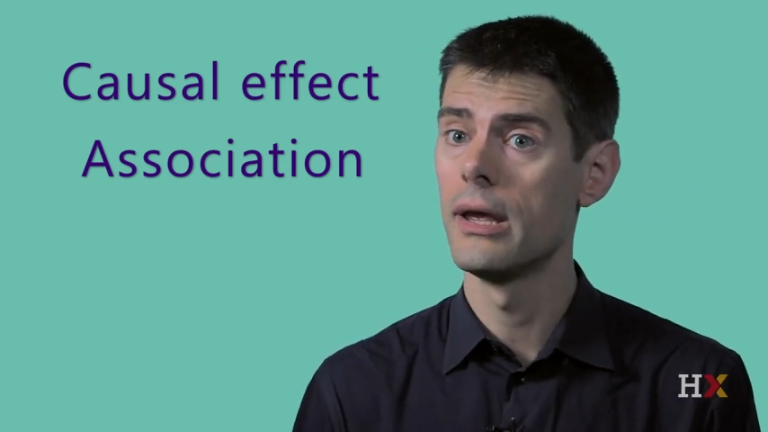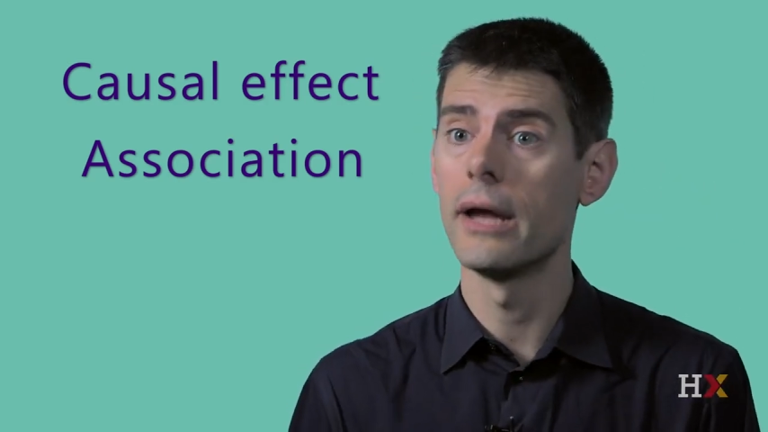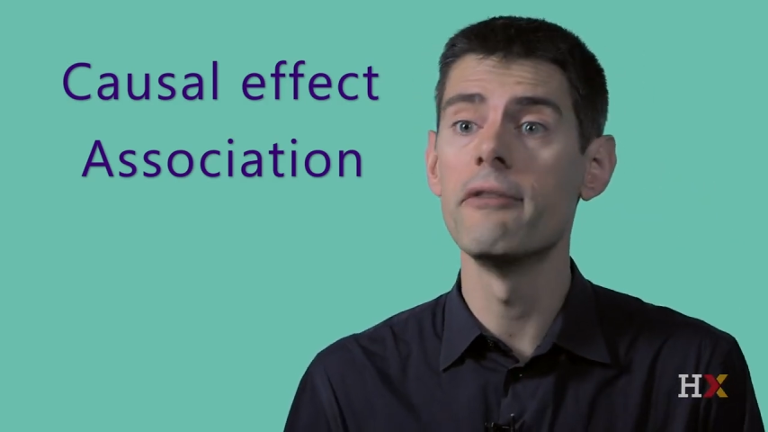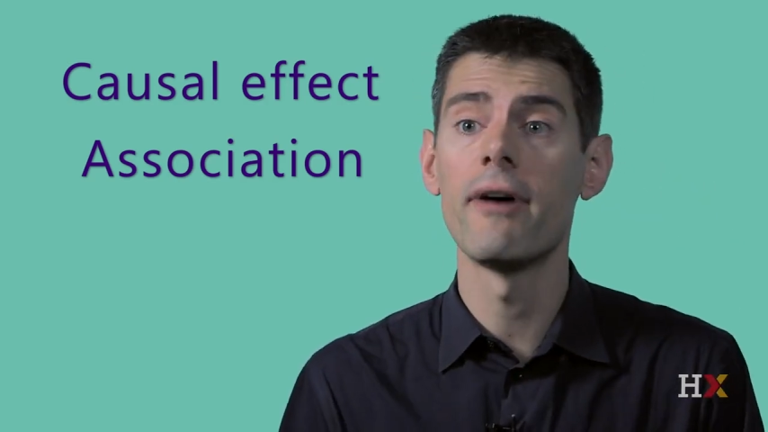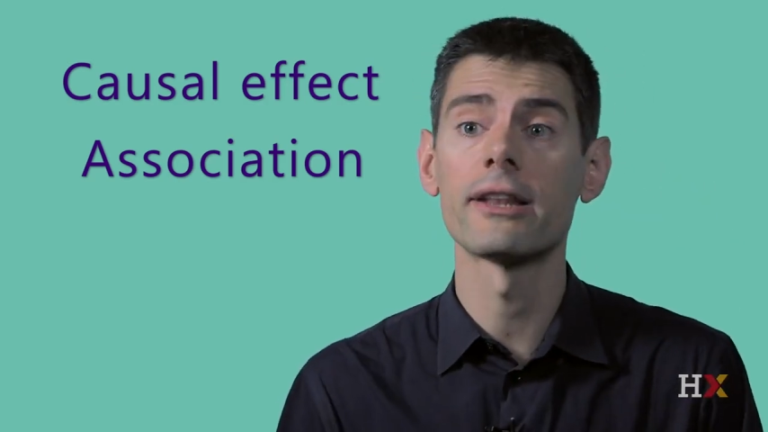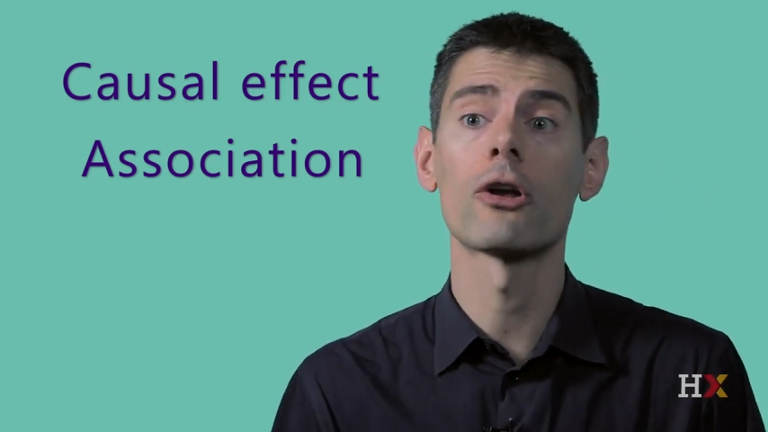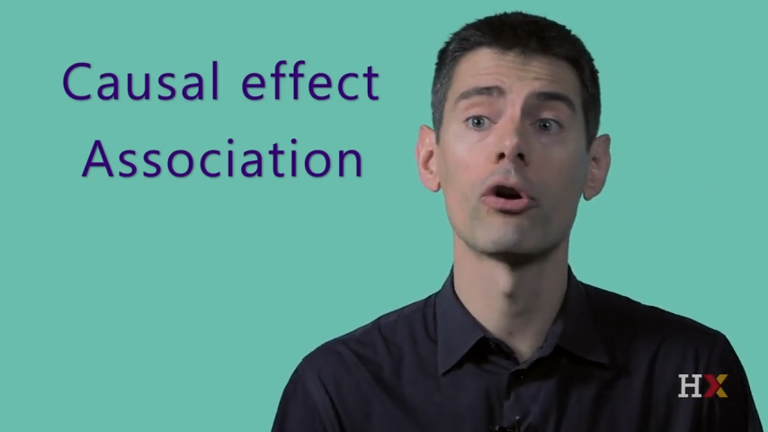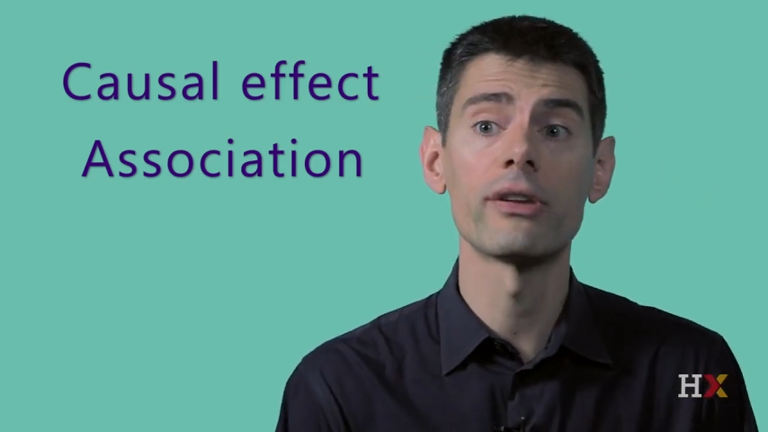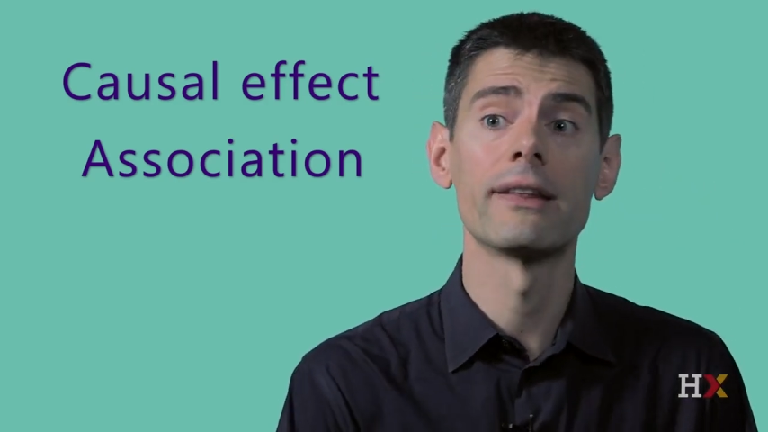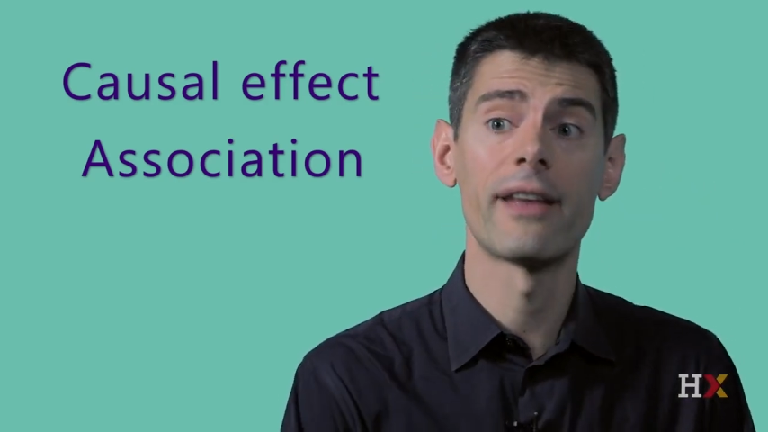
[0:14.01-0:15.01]
and in fact,
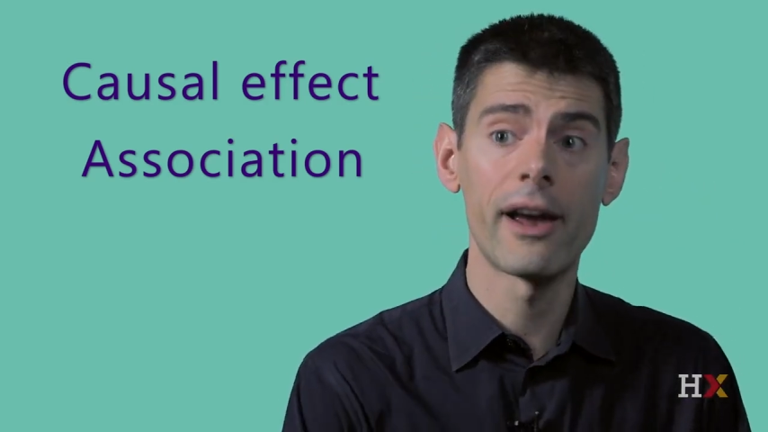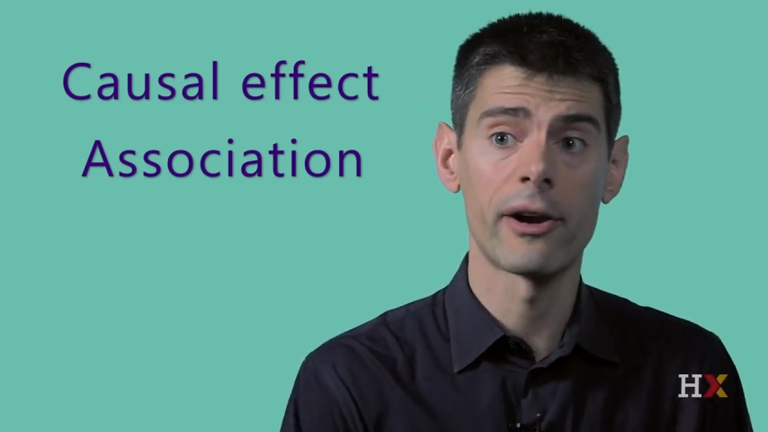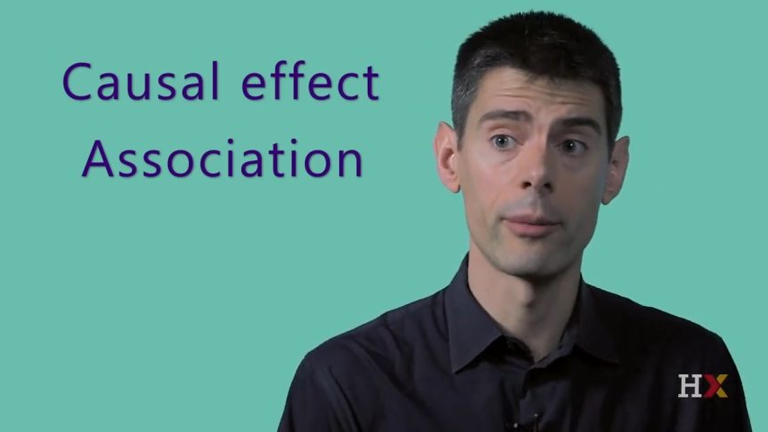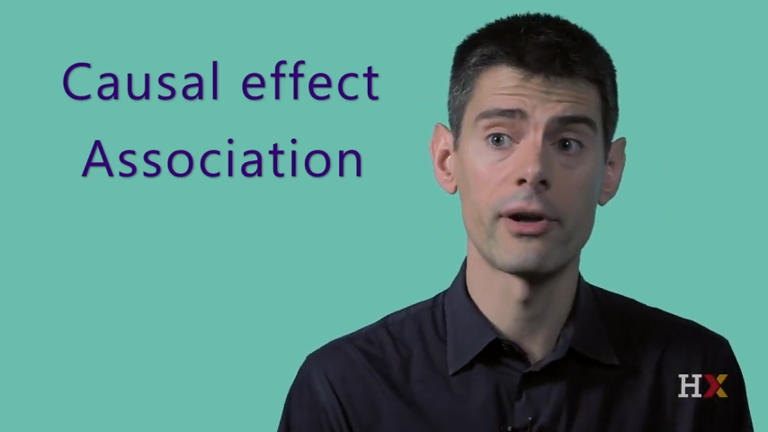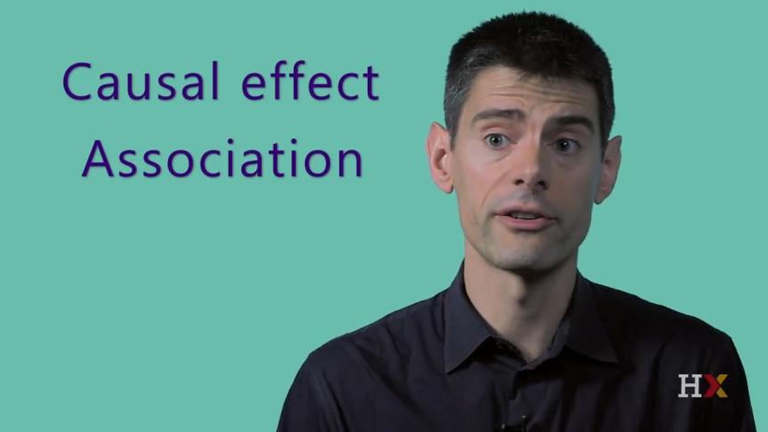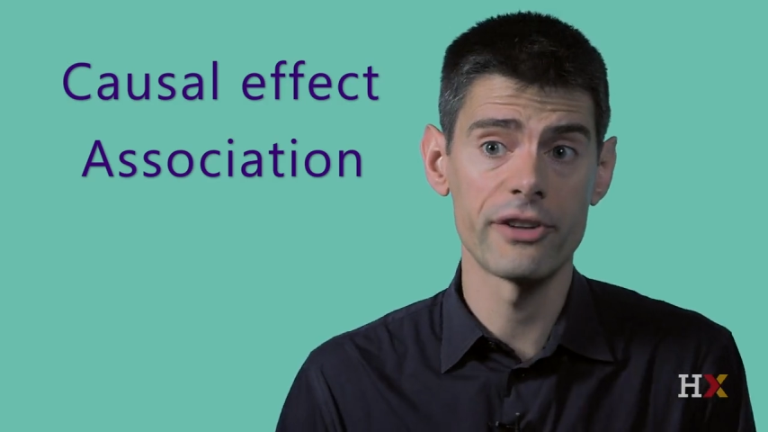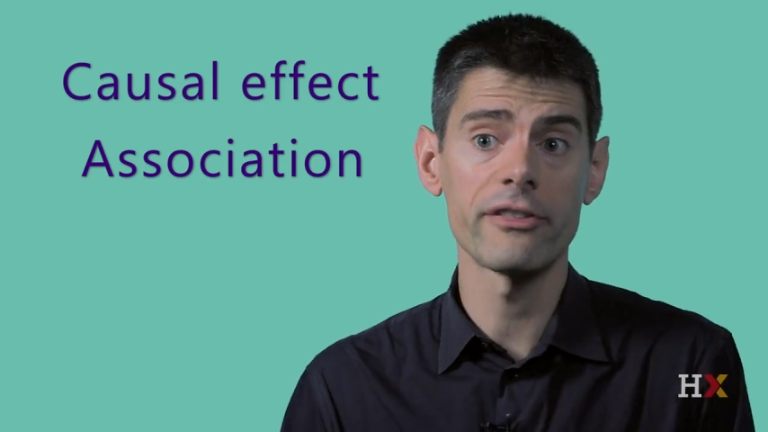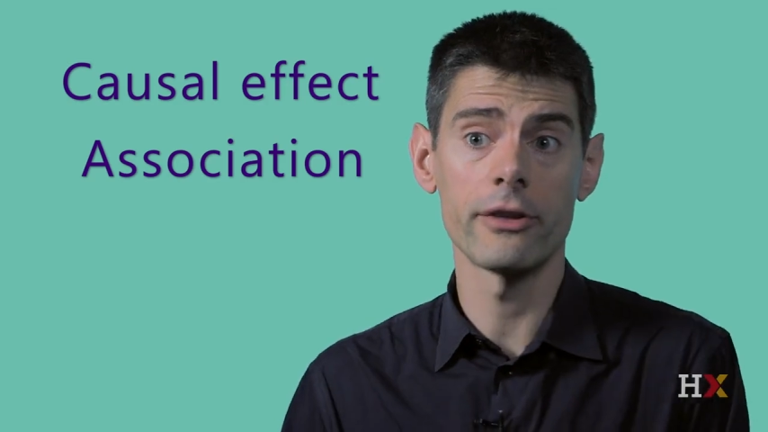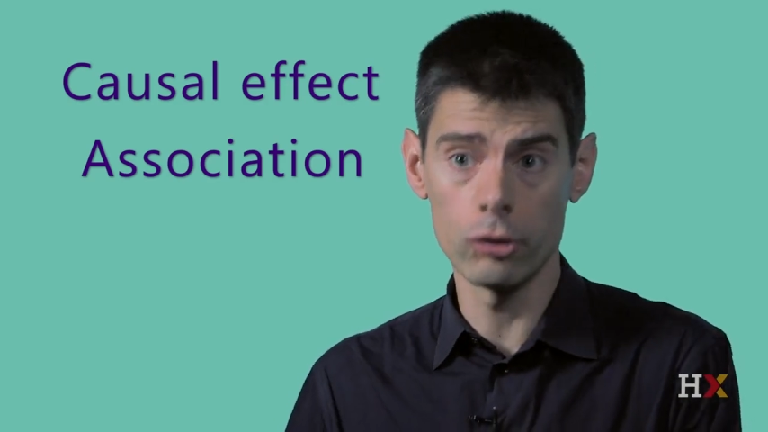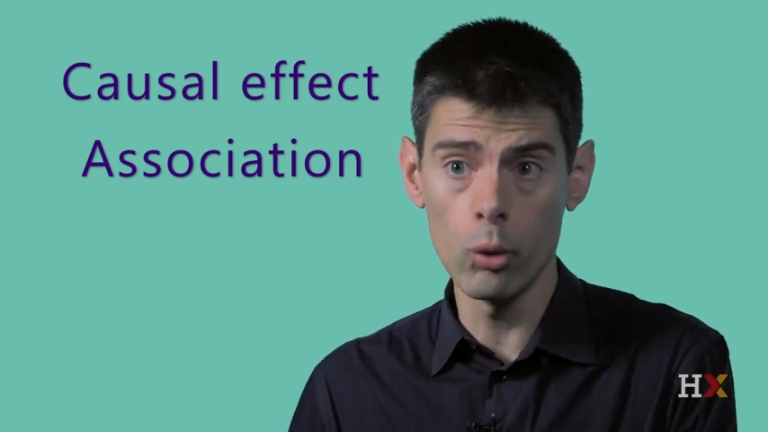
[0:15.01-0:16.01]
causal diagrams are
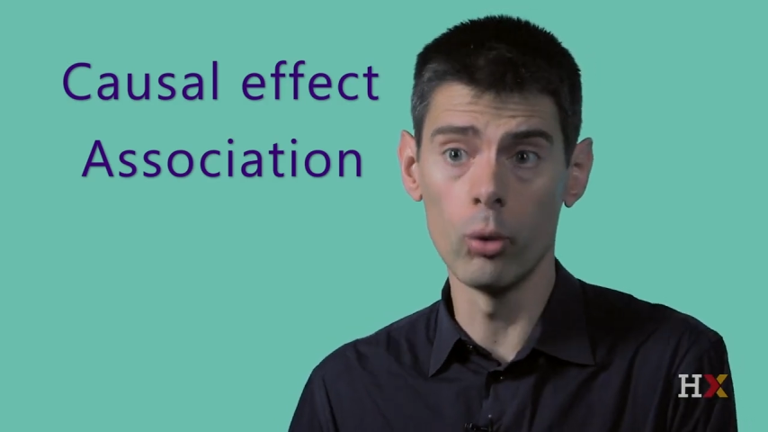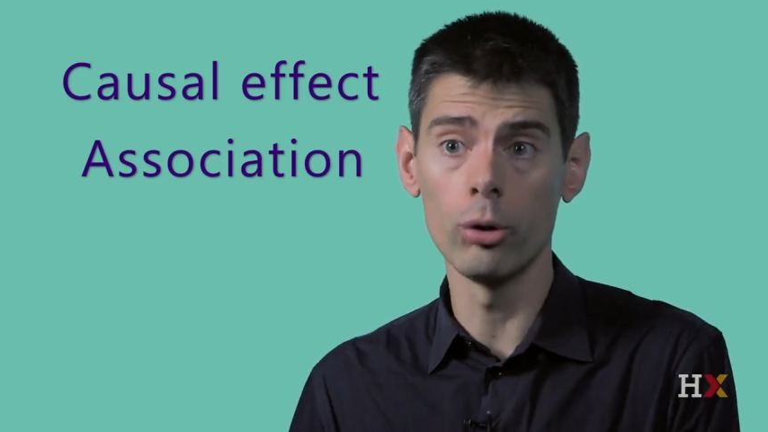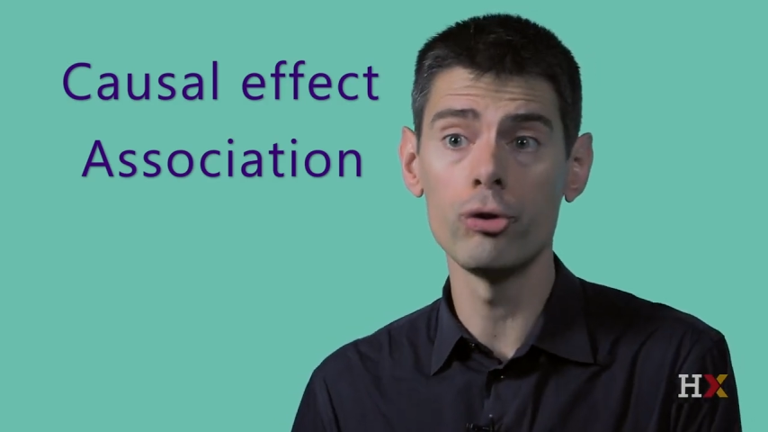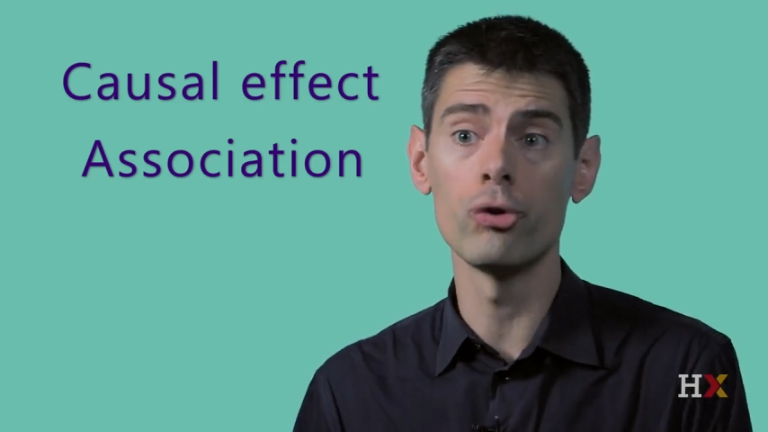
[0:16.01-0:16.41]
just a tool